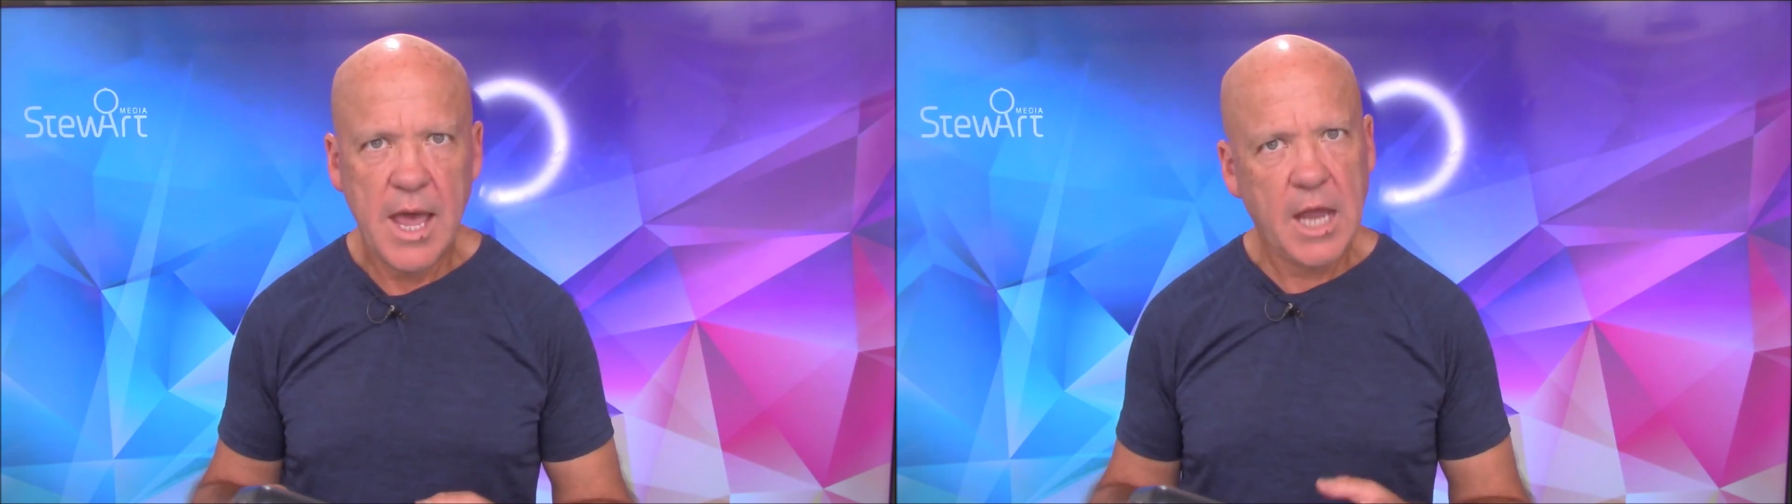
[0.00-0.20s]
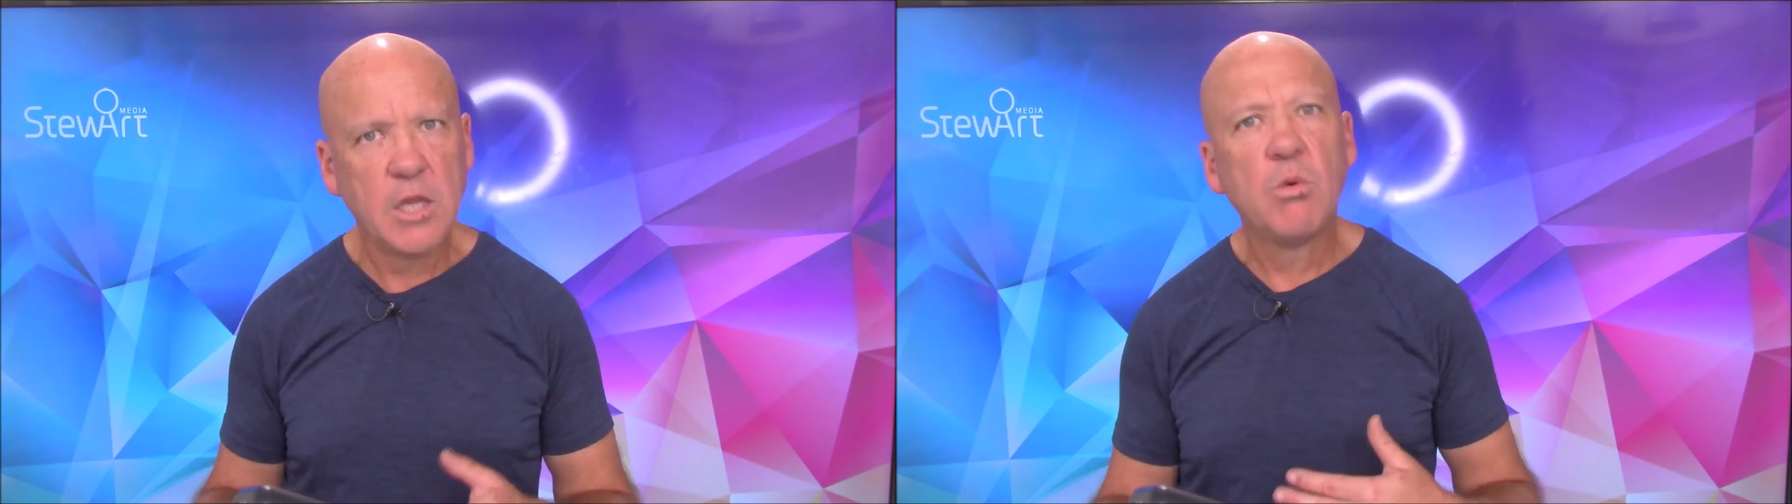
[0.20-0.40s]

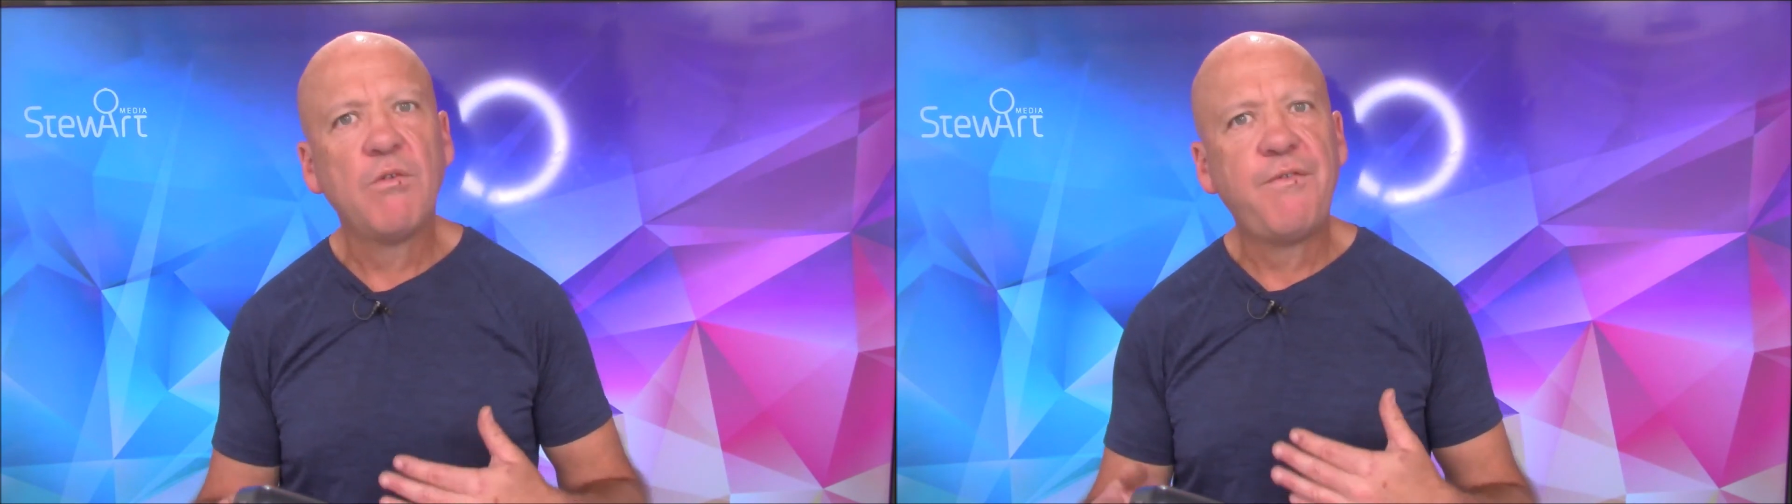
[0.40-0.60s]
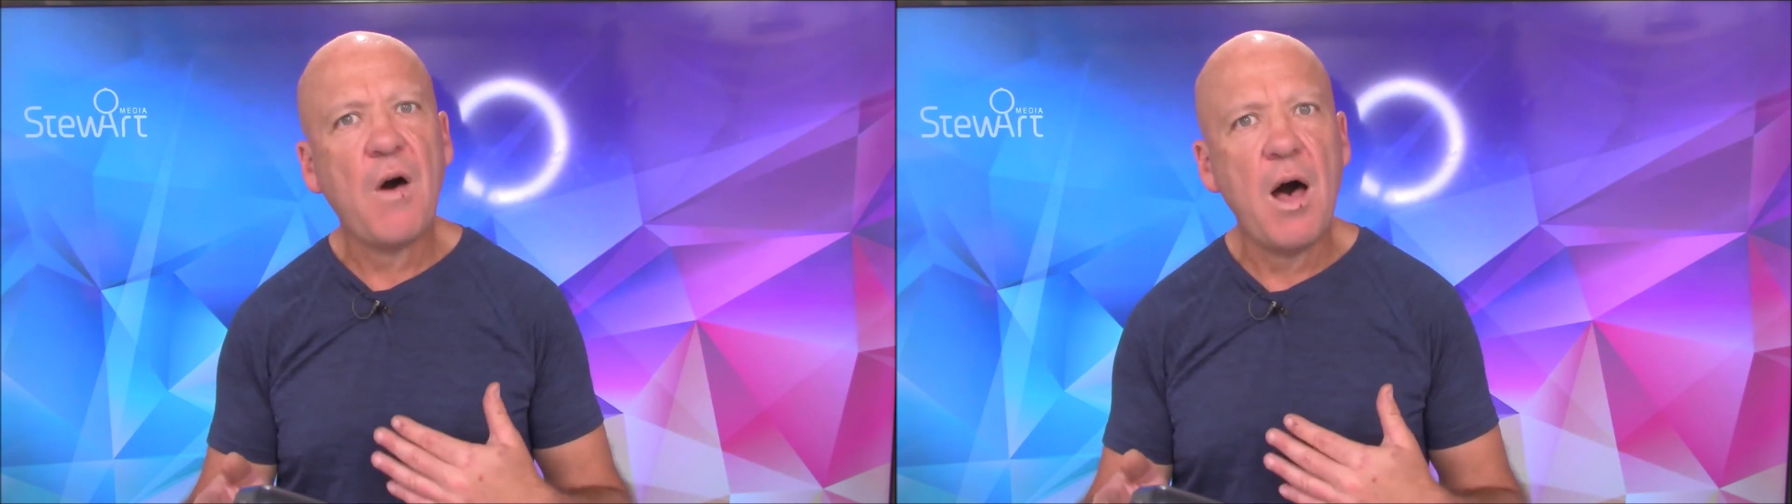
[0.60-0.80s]
And you will
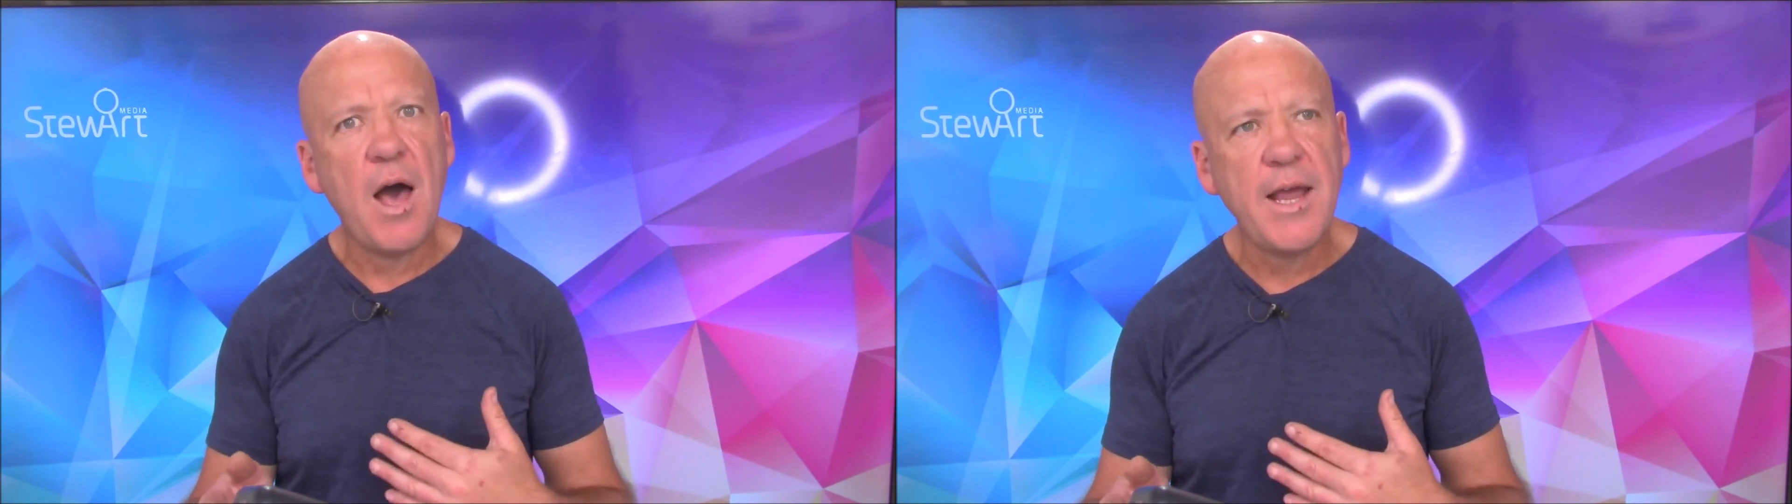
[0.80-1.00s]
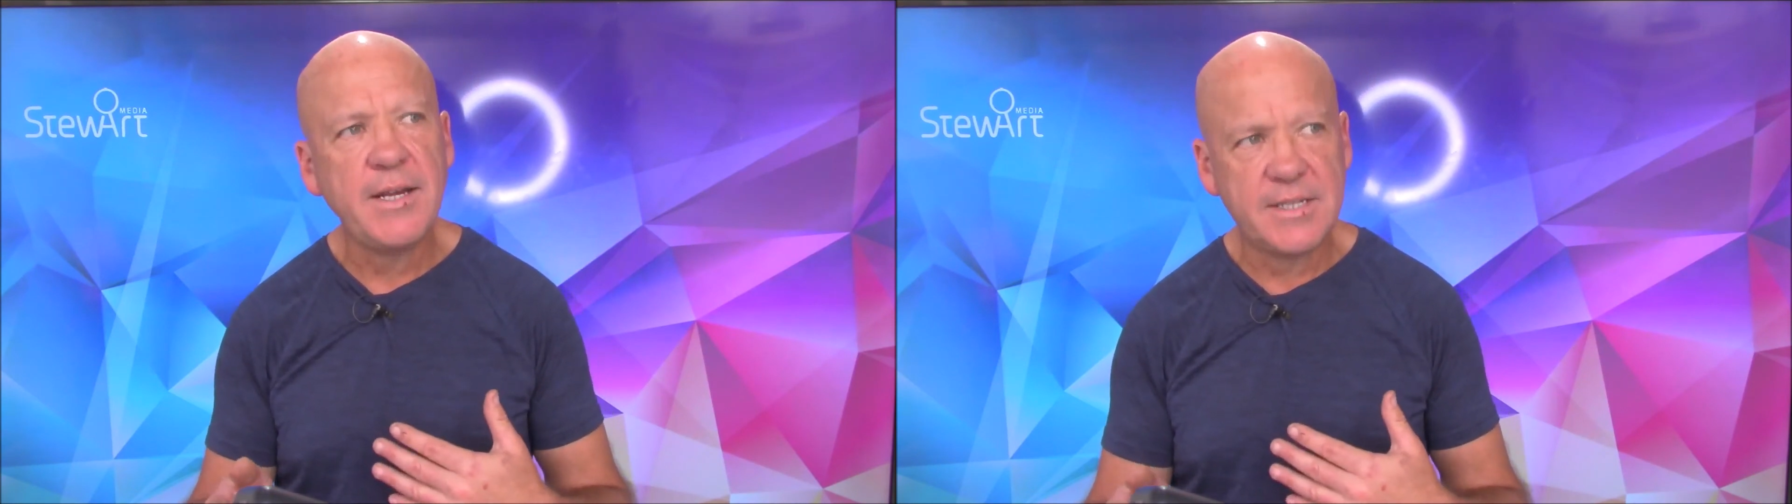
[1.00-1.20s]

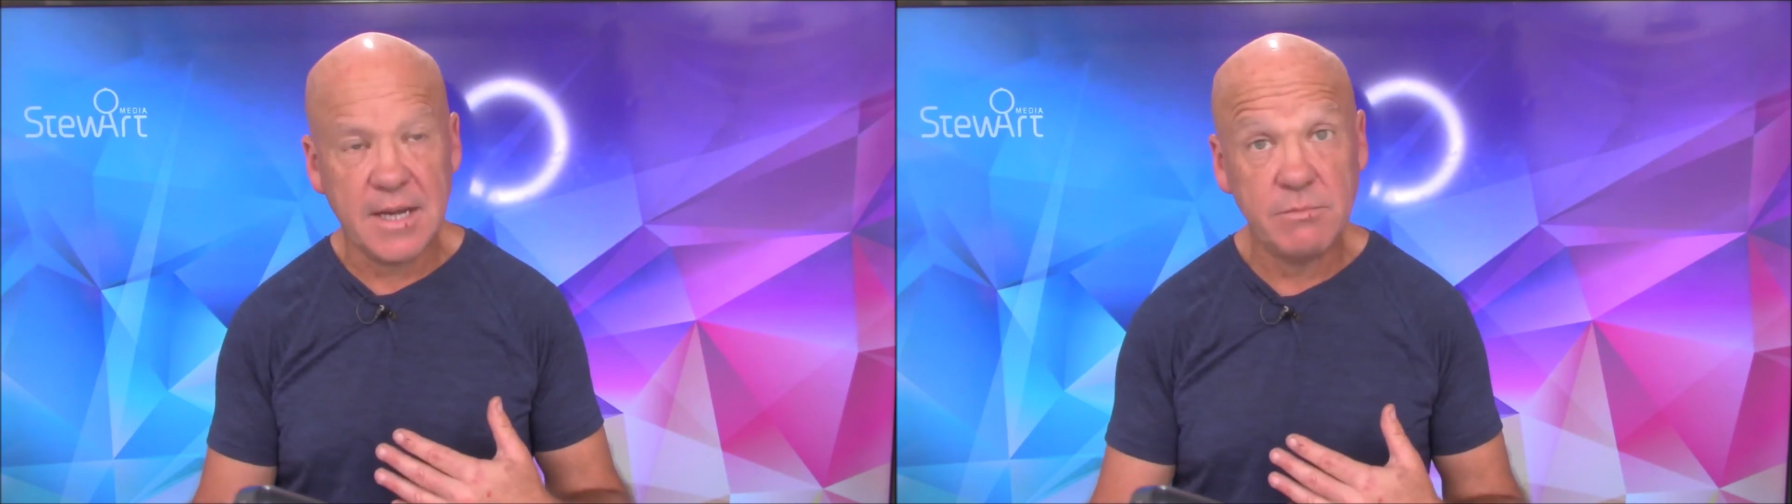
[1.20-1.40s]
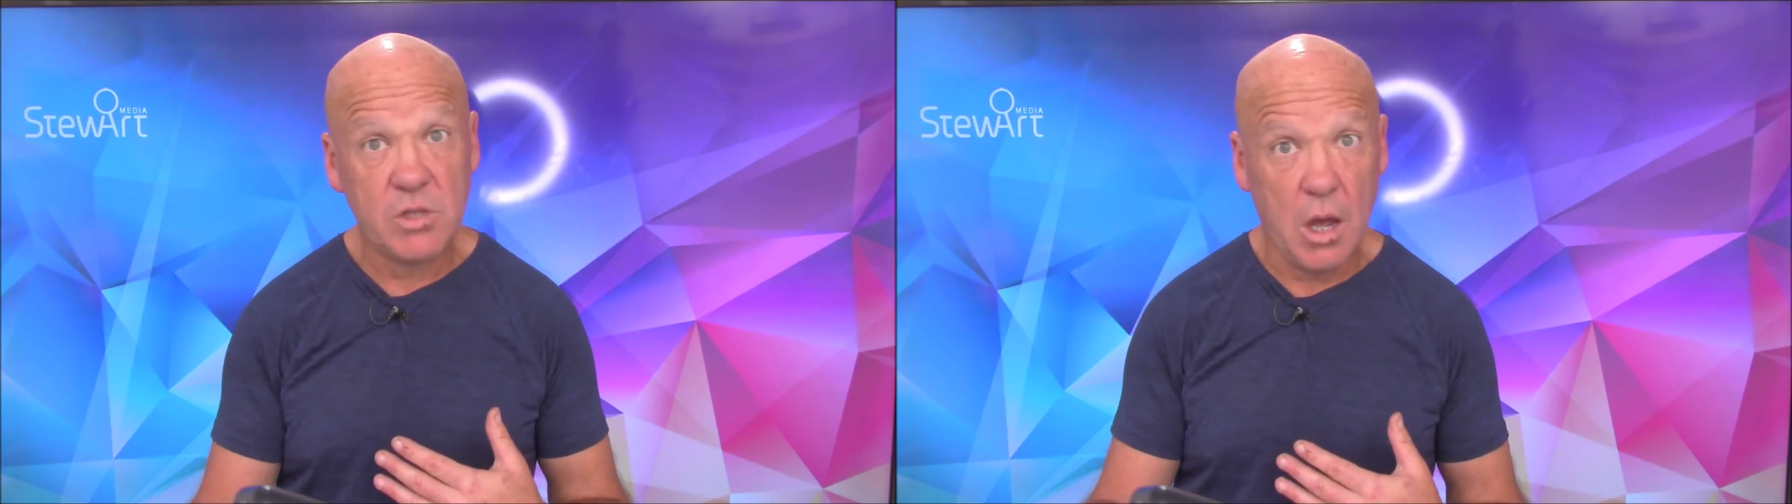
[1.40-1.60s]
find
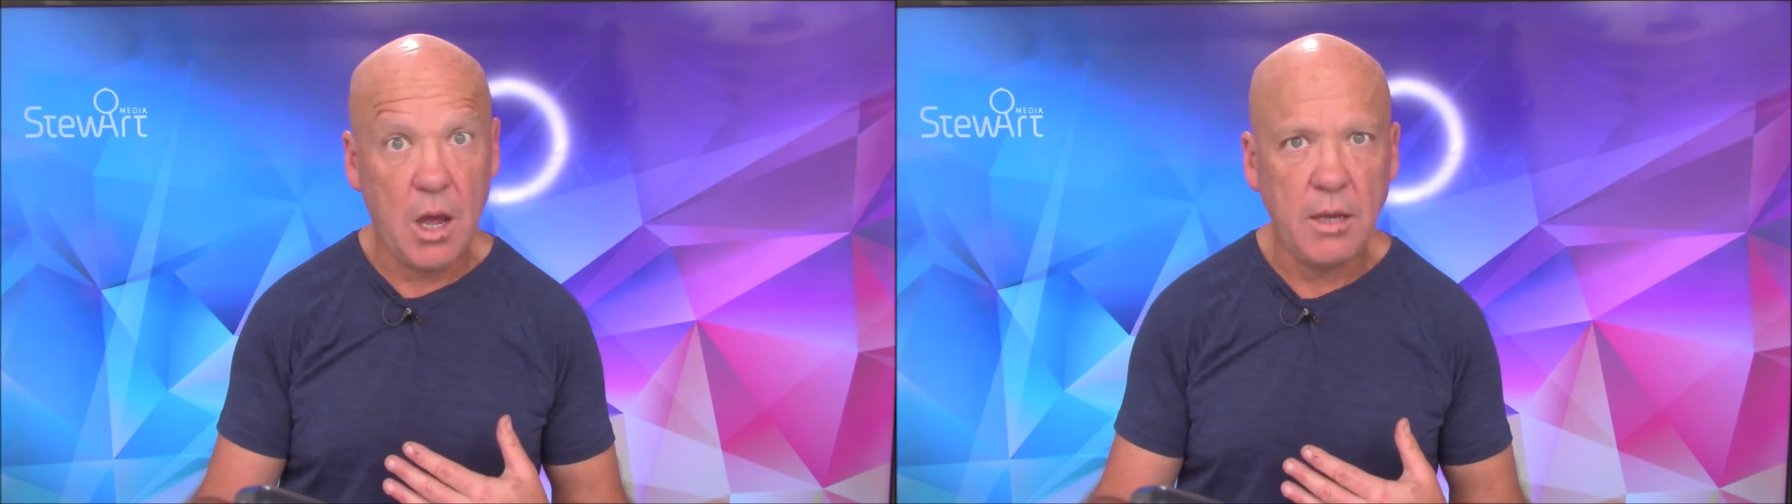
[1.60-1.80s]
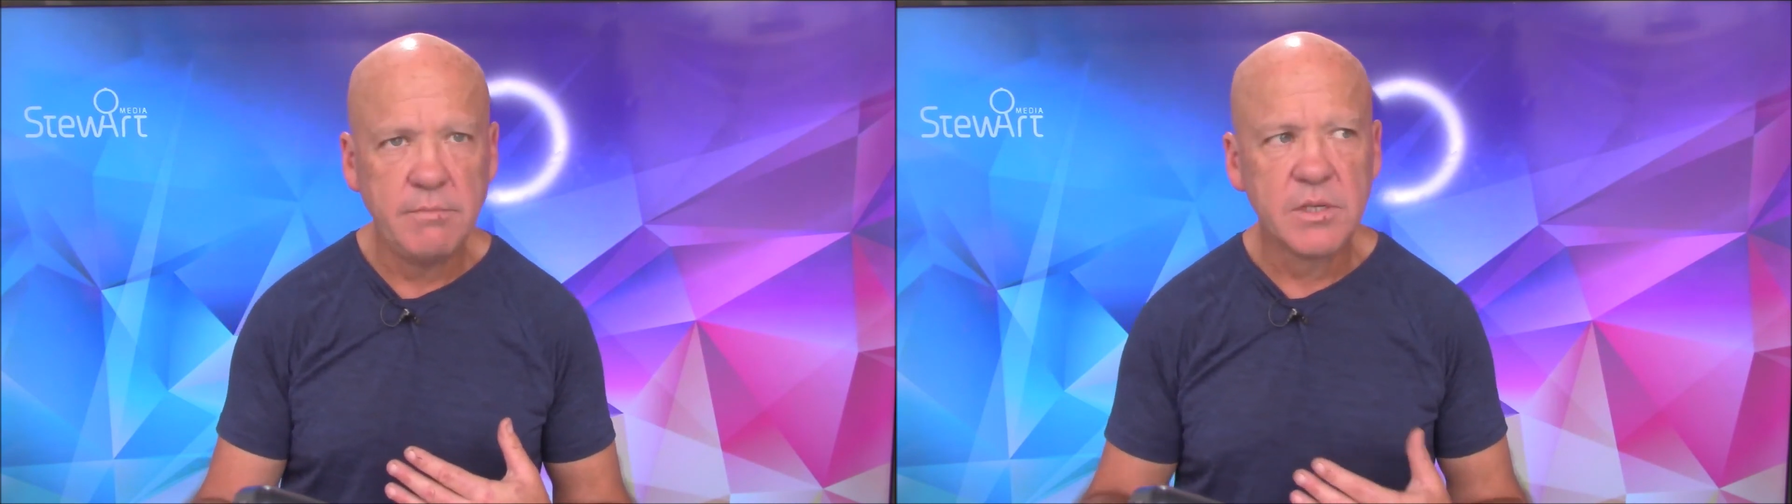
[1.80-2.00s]

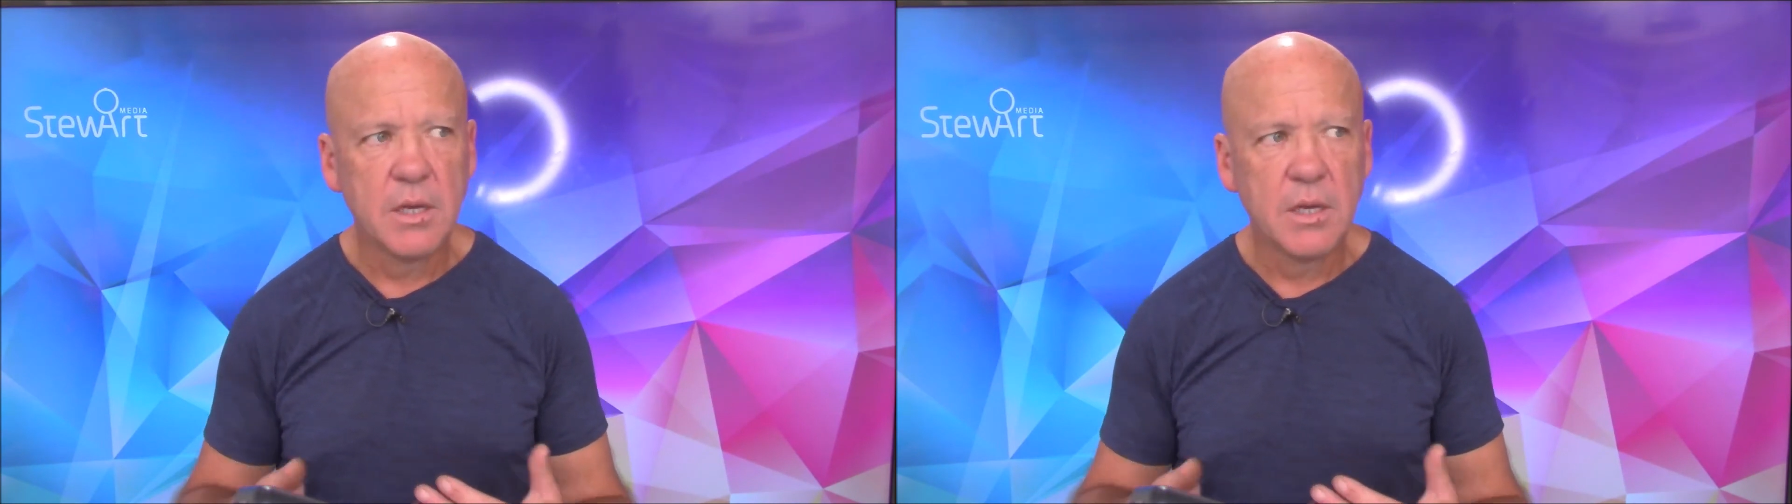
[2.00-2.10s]
sometimes